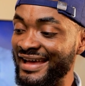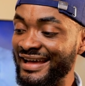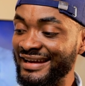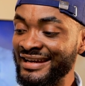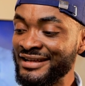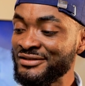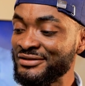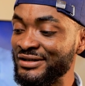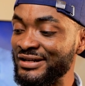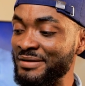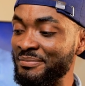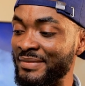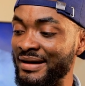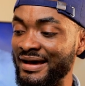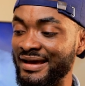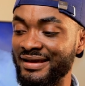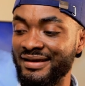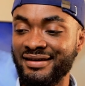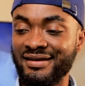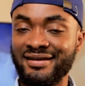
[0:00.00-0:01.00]
literally
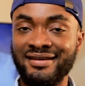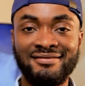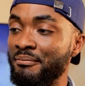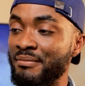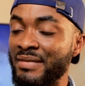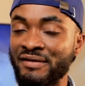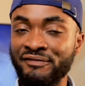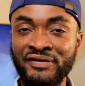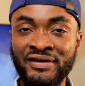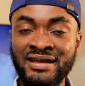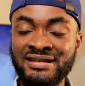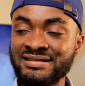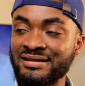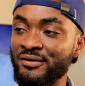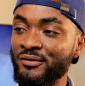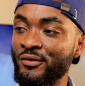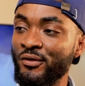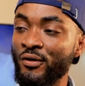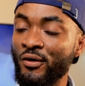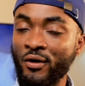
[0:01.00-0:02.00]
my fingers
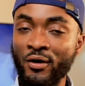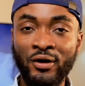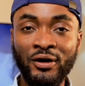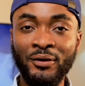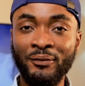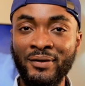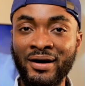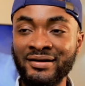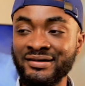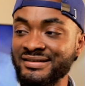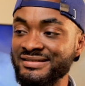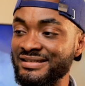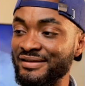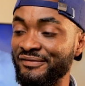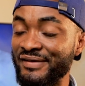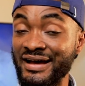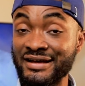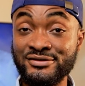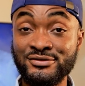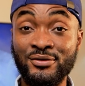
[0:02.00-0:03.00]
can go all around this
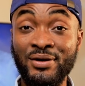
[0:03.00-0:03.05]
device,